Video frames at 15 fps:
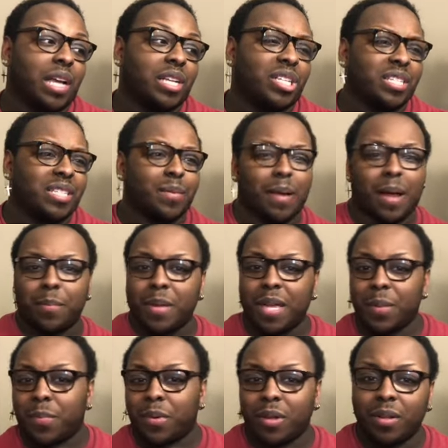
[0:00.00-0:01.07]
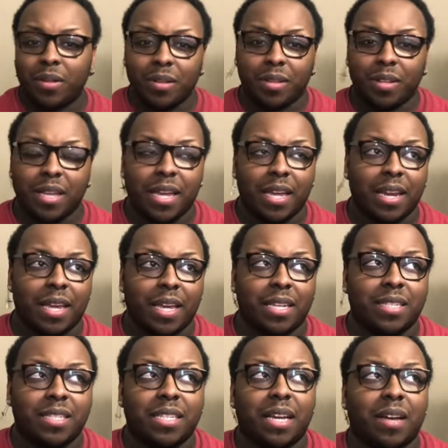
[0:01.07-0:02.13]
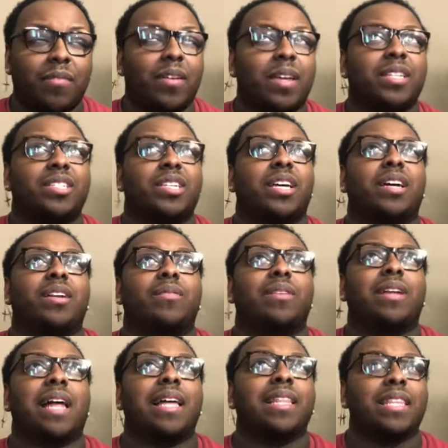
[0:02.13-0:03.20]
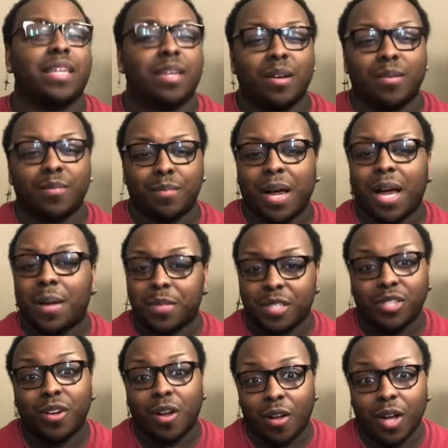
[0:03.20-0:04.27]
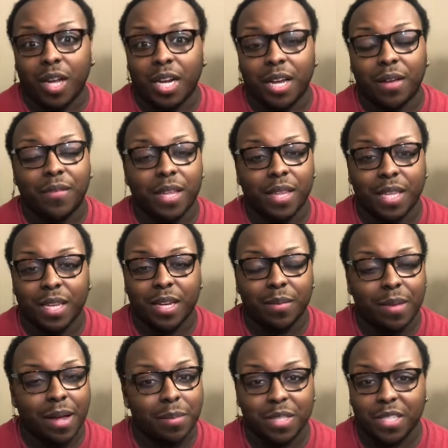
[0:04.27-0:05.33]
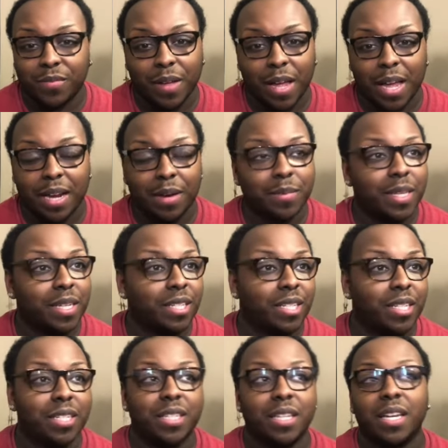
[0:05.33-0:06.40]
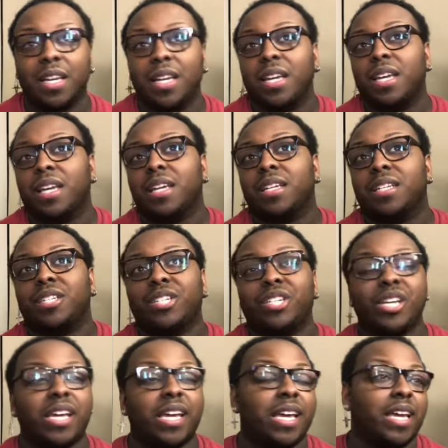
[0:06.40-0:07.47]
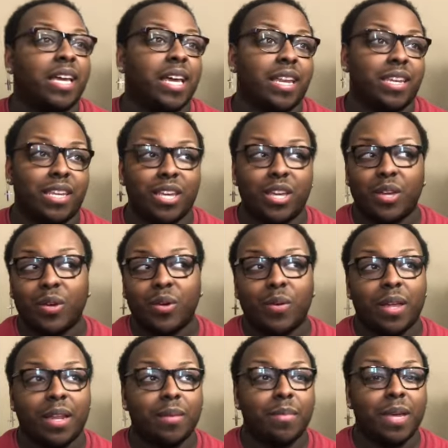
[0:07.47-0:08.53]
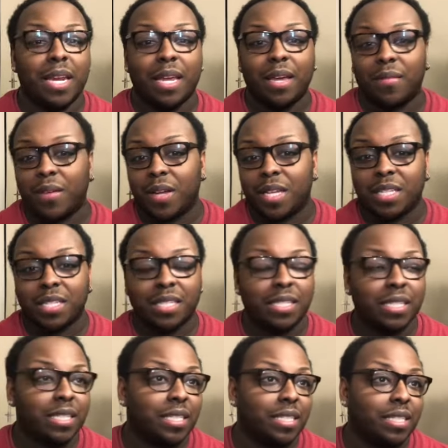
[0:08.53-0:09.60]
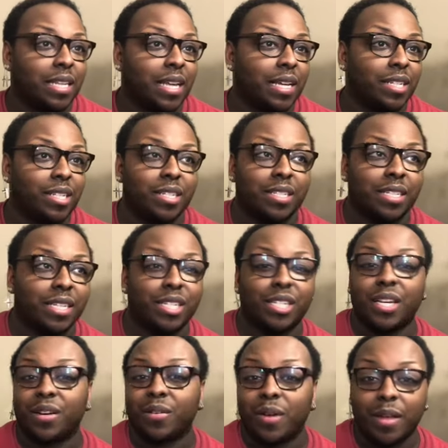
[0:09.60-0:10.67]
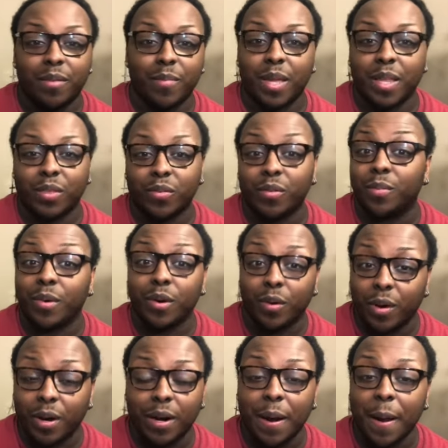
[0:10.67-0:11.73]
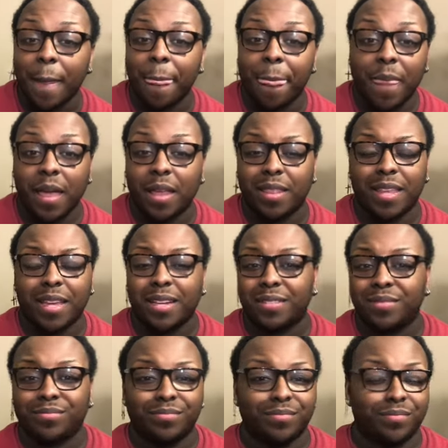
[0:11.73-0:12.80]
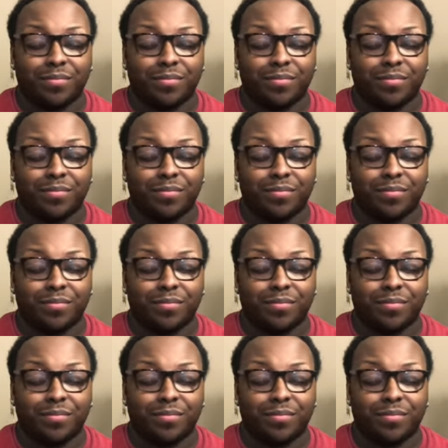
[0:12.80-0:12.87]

just about people, and stuff in general, I think your mom is strong enough. I think your mom is fine. I think she and you and many of us just in general have been through more than